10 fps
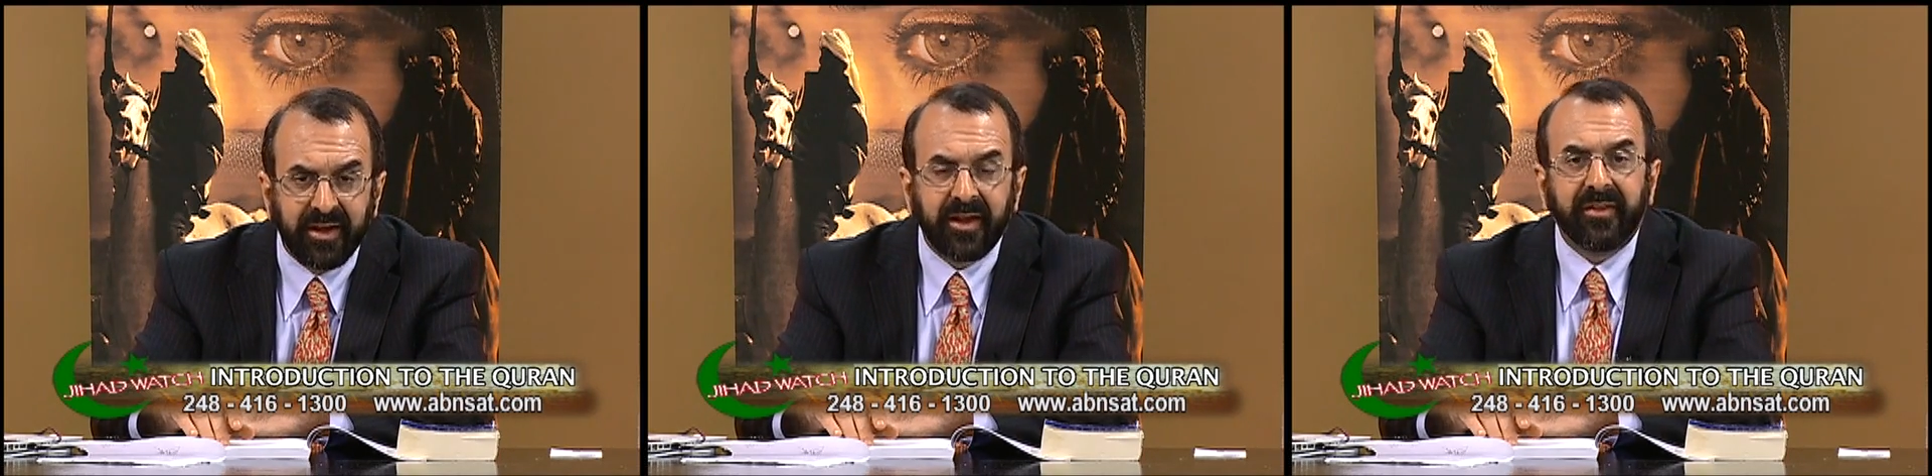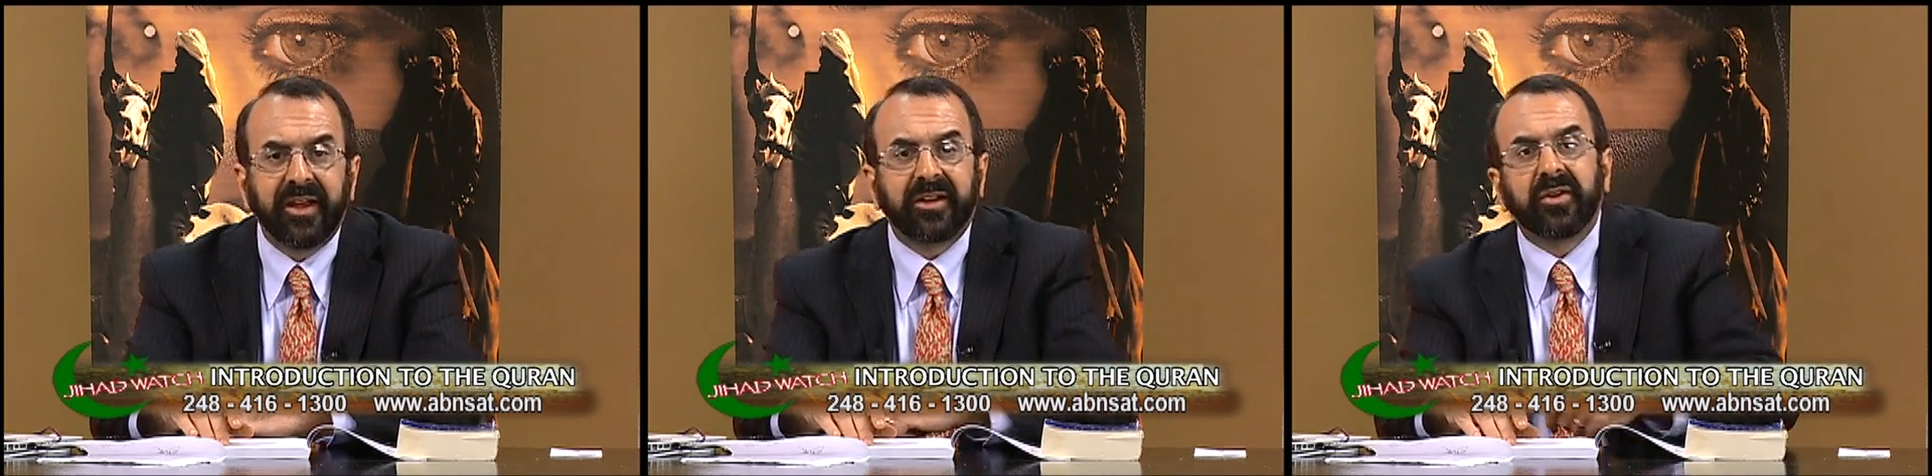They
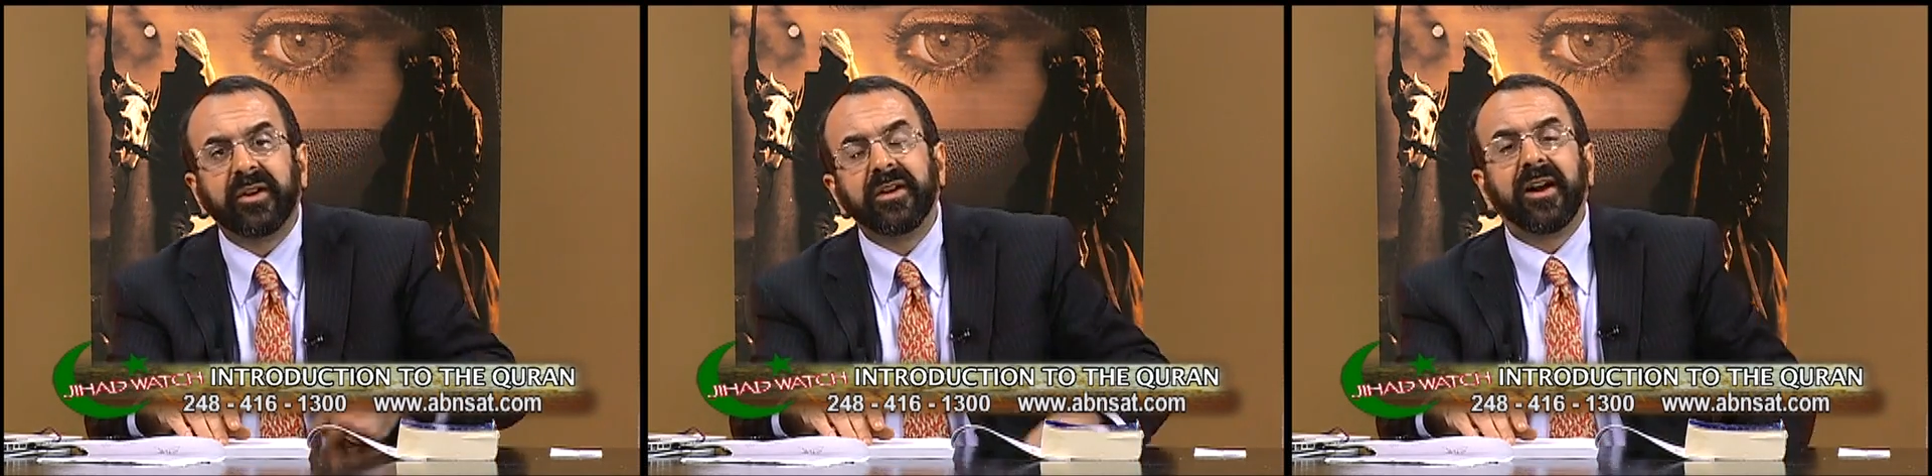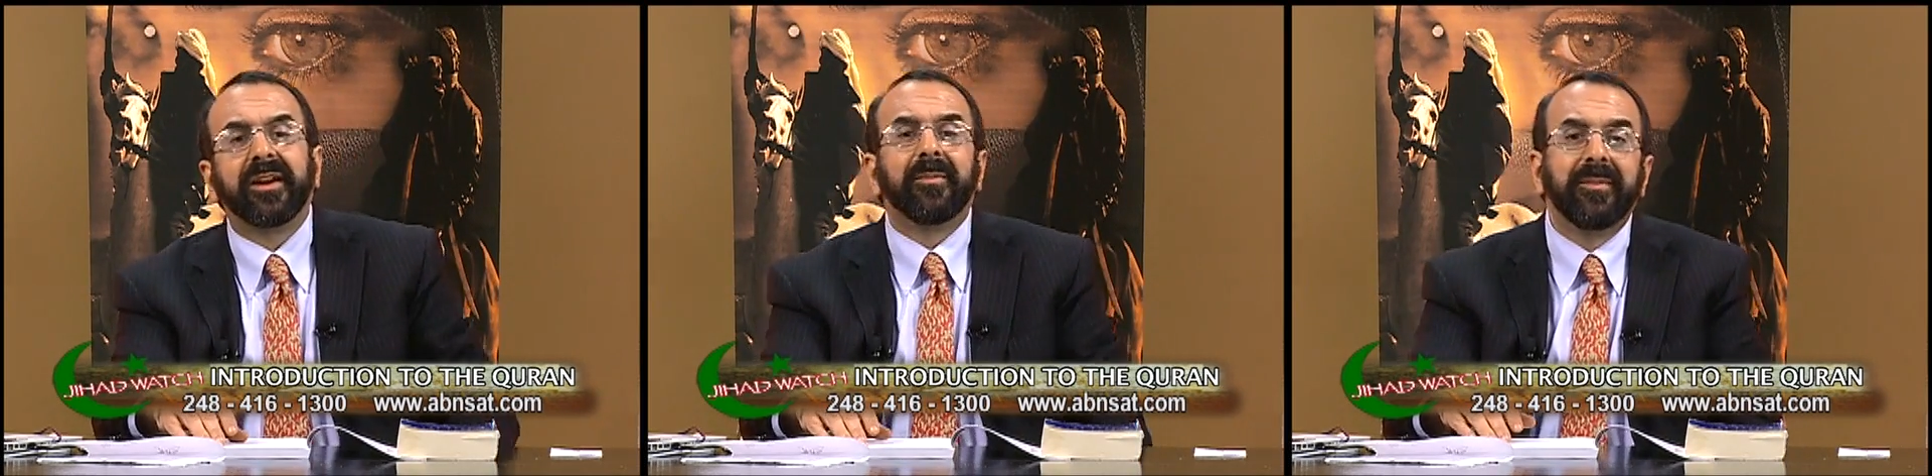could not
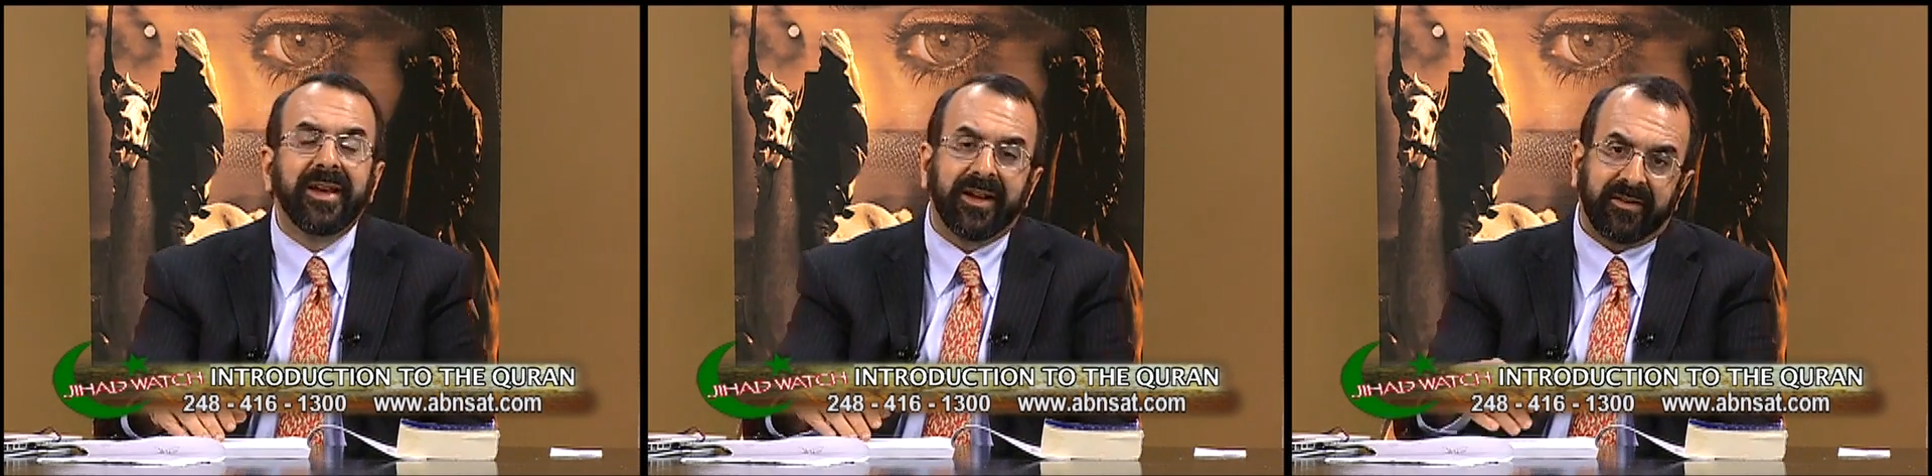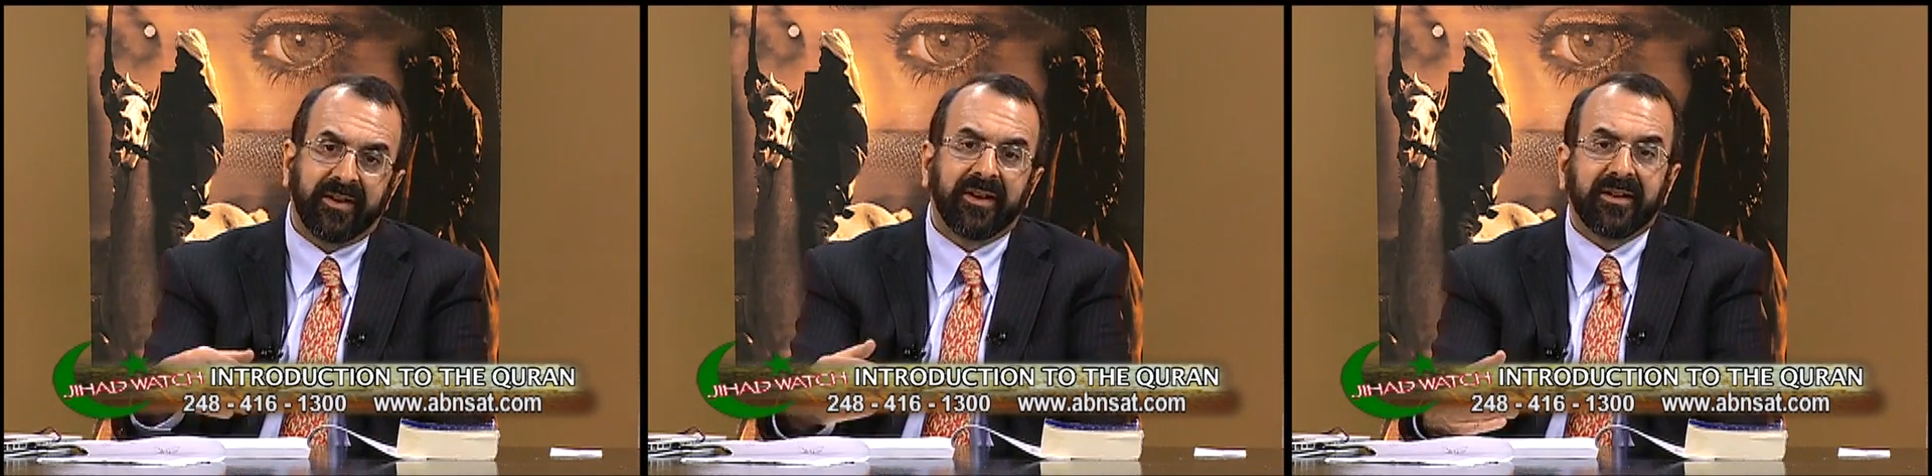admit
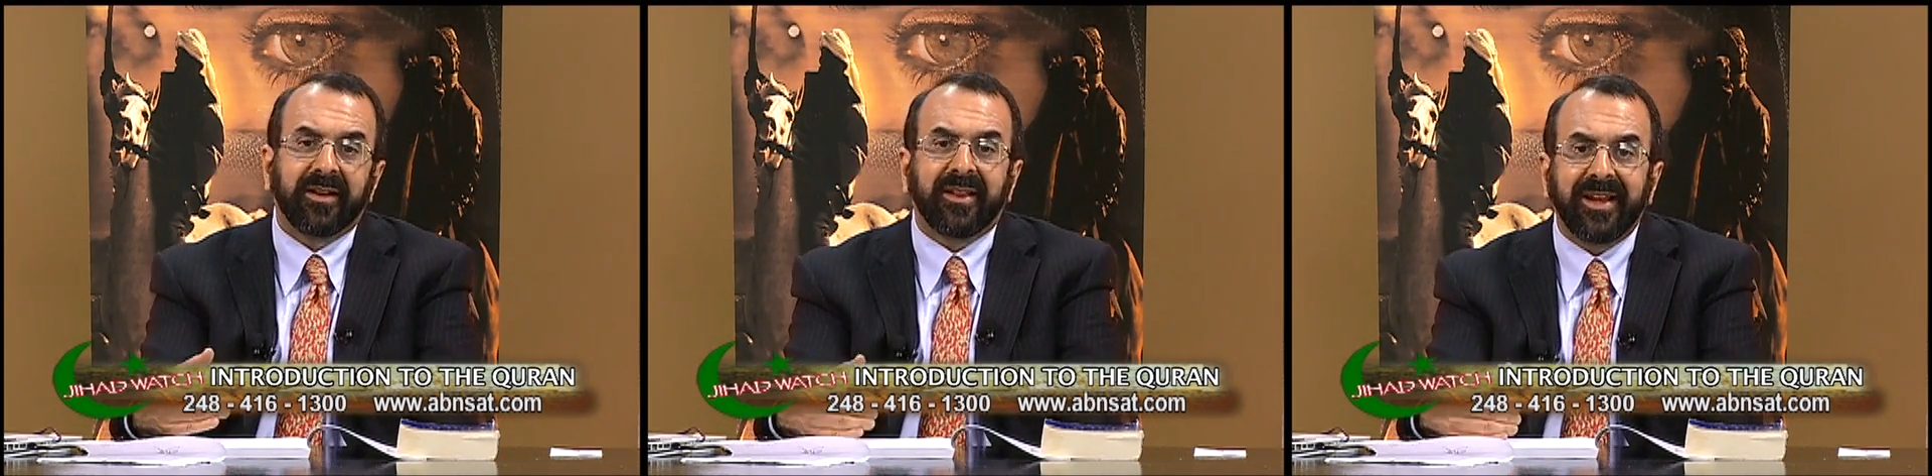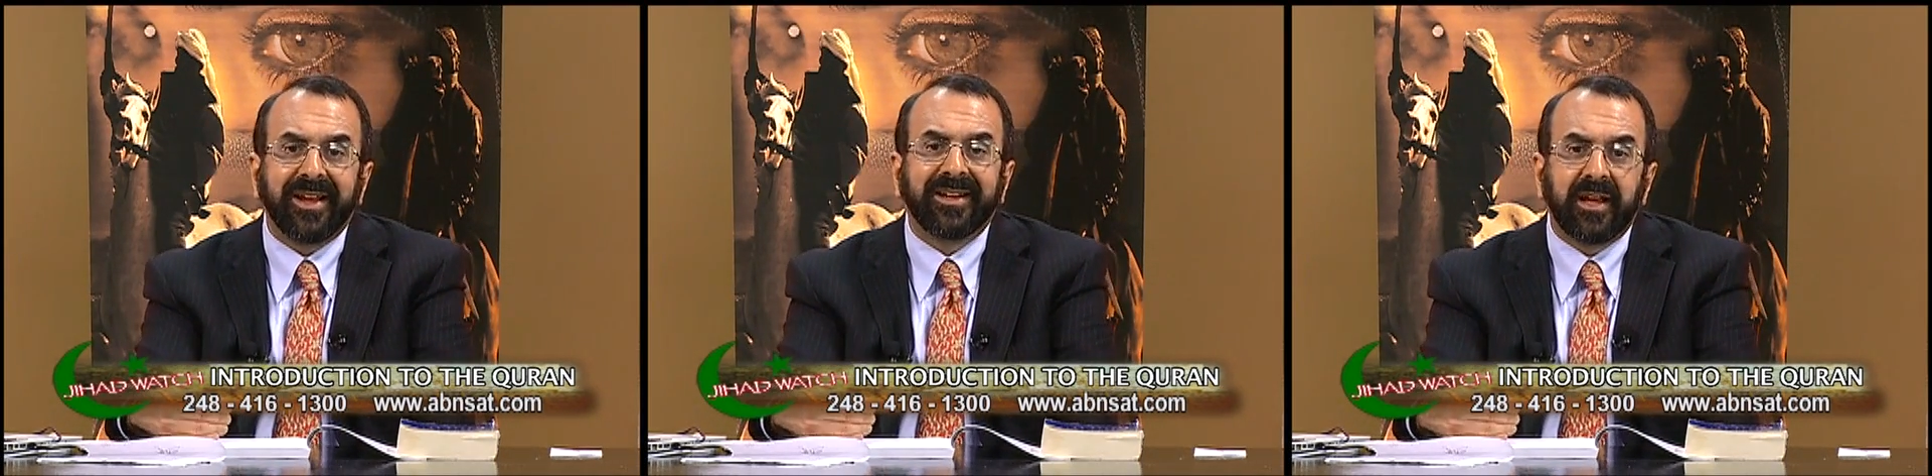that they
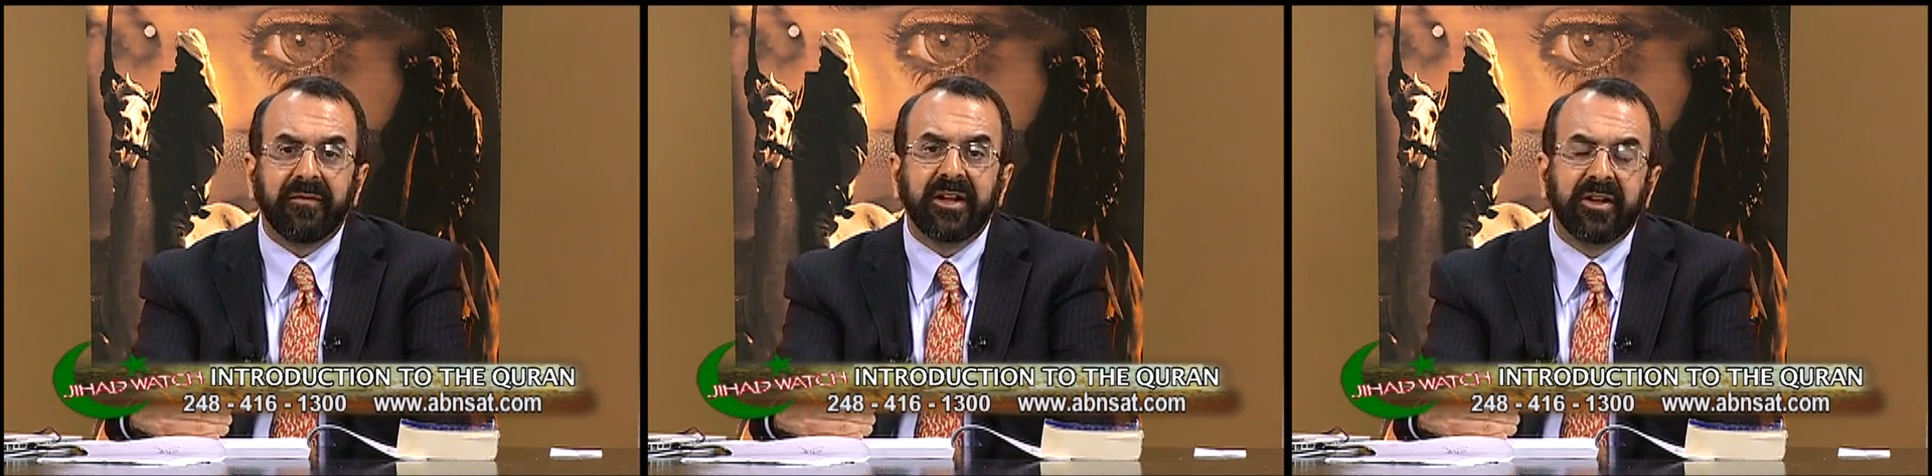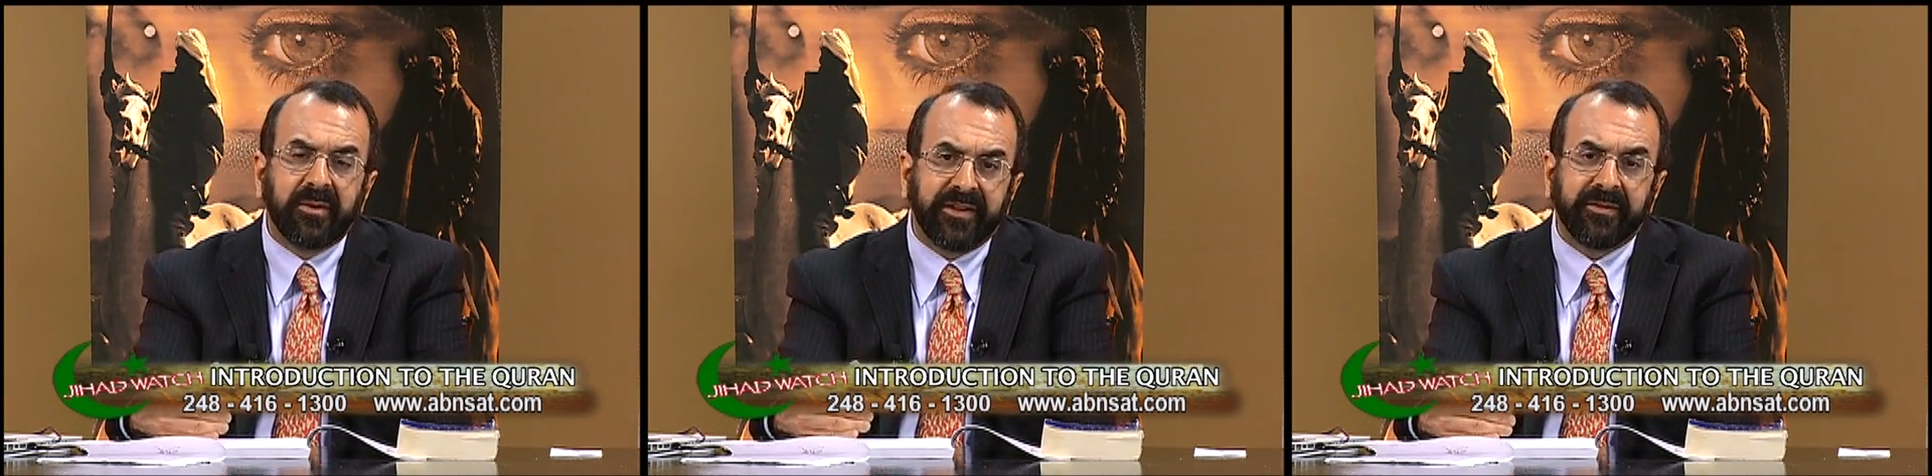had given U.S.